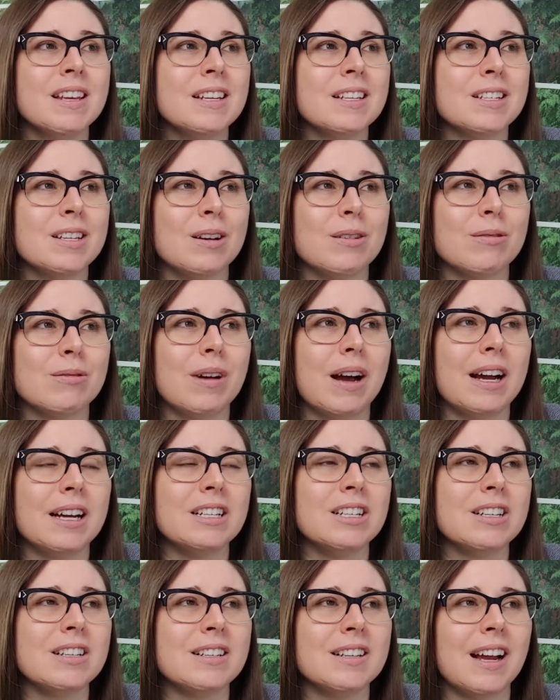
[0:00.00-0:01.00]
so I
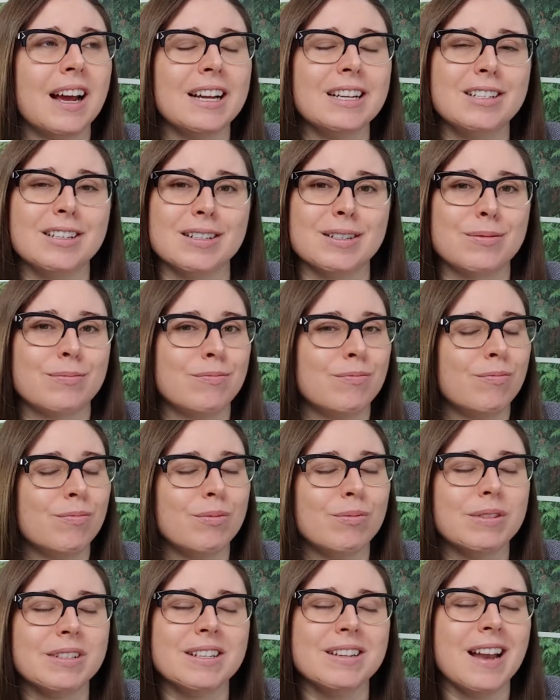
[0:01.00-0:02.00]
just I just
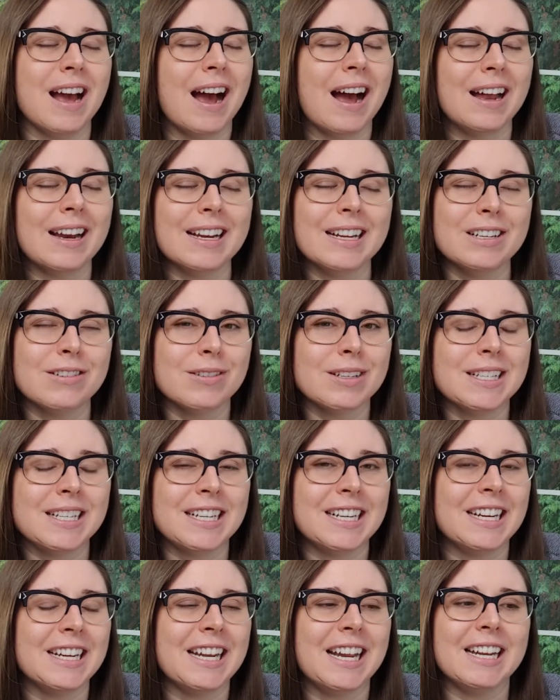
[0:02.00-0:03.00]
was not
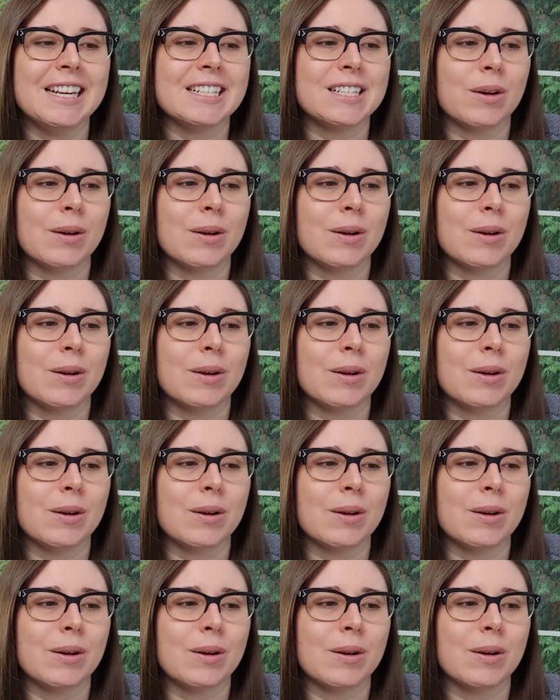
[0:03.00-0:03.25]
interested in it.